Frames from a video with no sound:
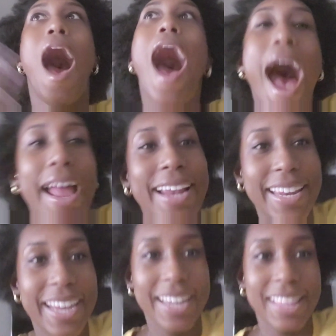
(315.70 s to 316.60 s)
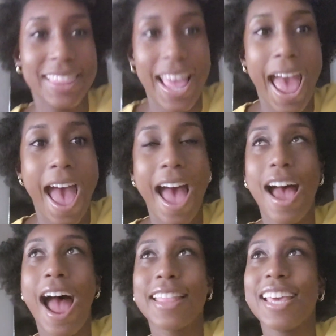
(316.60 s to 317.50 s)
I needed that.
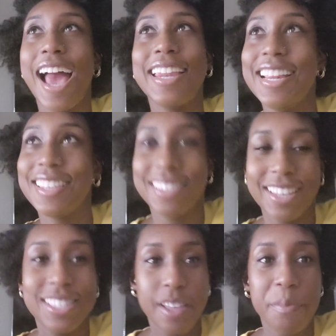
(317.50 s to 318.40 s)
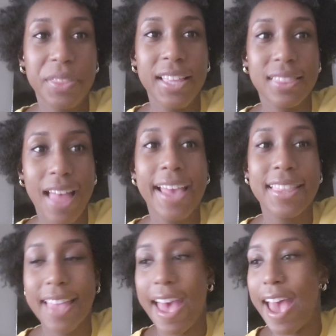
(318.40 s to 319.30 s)
I think I needed to see something
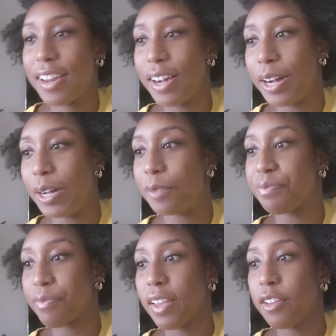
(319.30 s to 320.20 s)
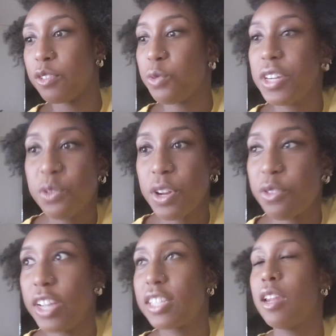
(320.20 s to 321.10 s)
like that. Um,
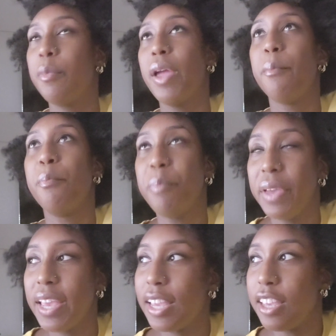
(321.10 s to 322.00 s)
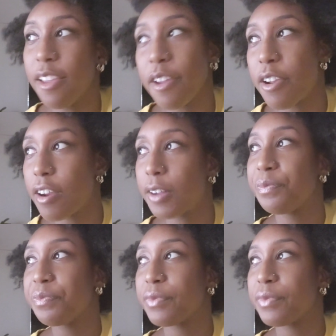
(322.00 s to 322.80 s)
2023 is going to be a big year.